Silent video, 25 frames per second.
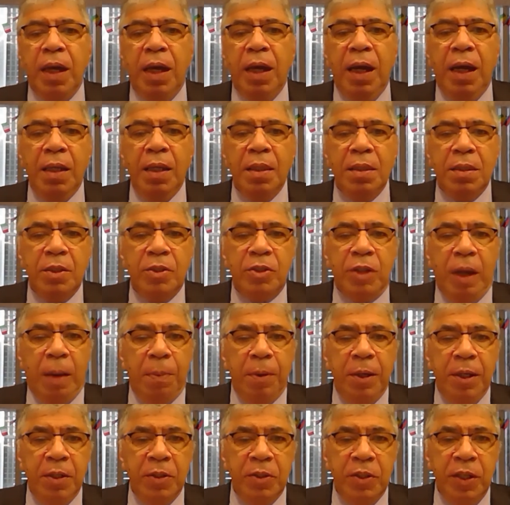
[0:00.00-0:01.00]
and the
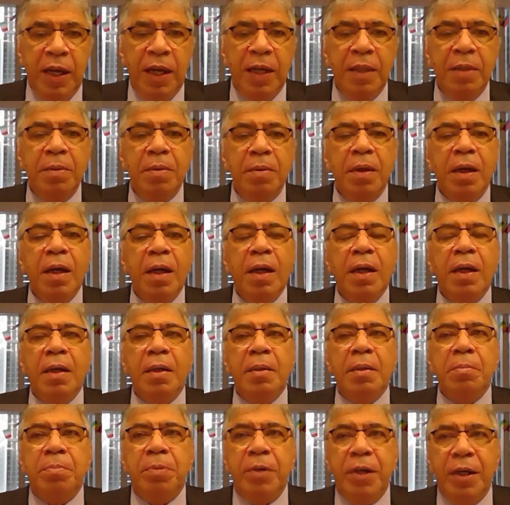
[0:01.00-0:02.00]
Japanese yen.
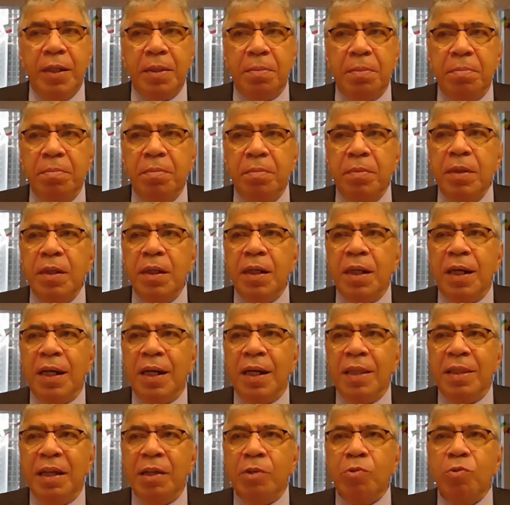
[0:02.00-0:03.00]
But
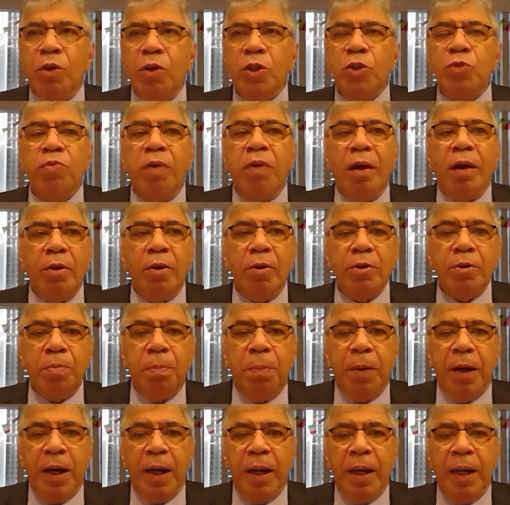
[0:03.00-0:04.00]
that was
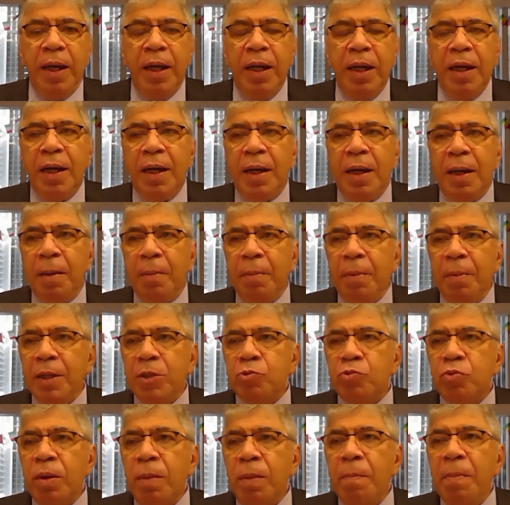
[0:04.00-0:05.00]
followed by a
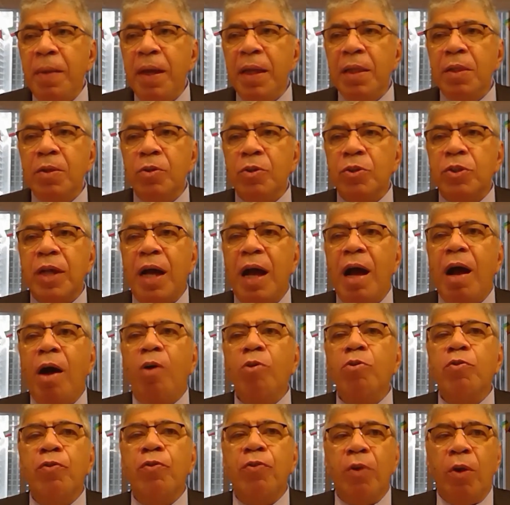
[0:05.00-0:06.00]
tremendous
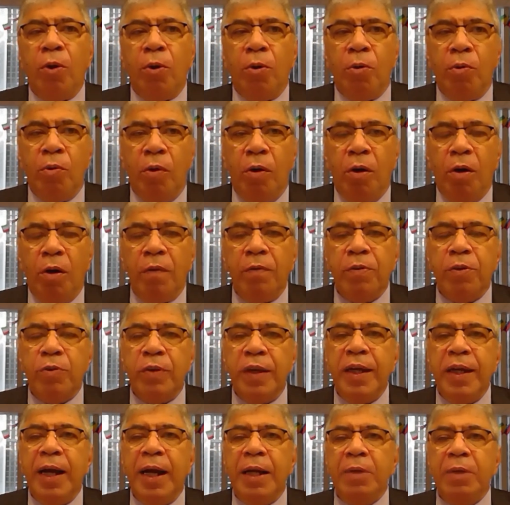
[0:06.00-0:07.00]
outflow of
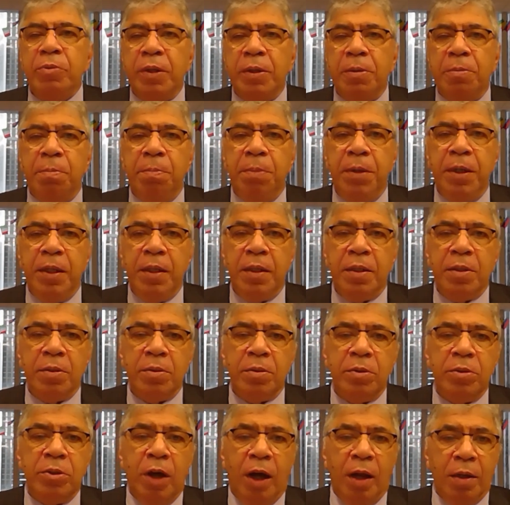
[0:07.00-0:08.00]
$300
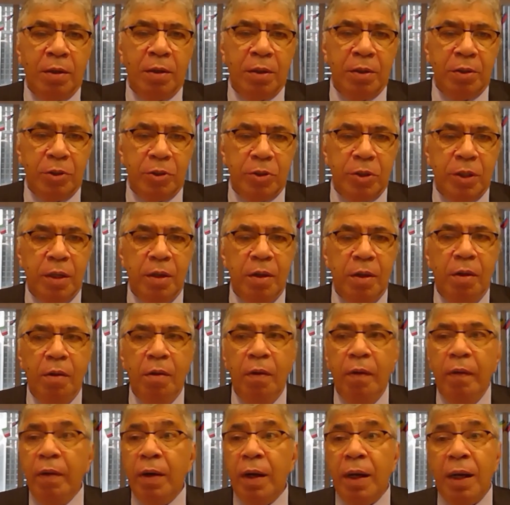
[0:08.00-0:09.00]
billion,
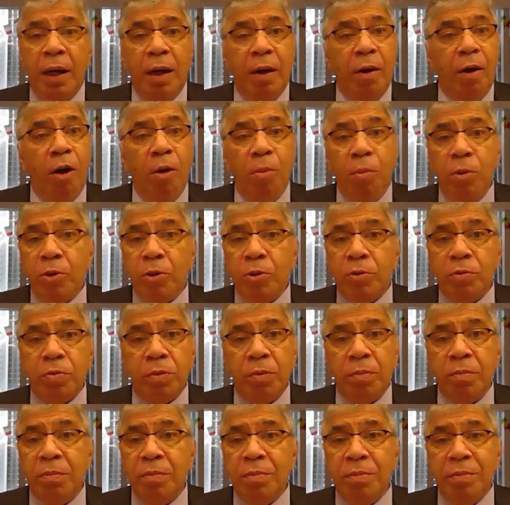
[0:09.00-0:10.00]
almost
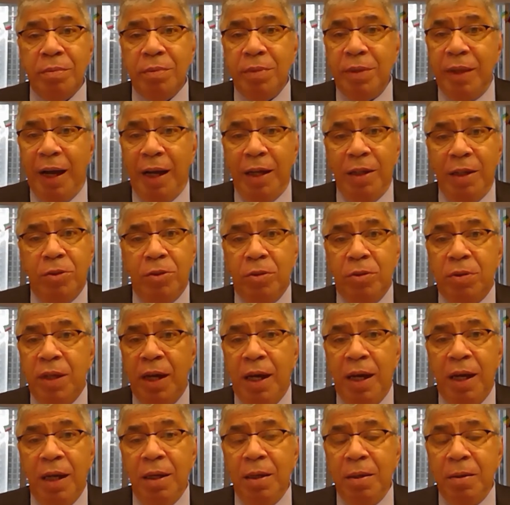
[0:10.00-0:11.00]
from night to
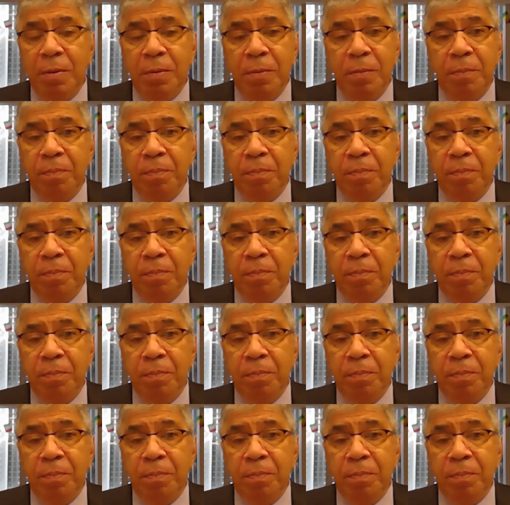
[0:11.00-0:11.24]
day.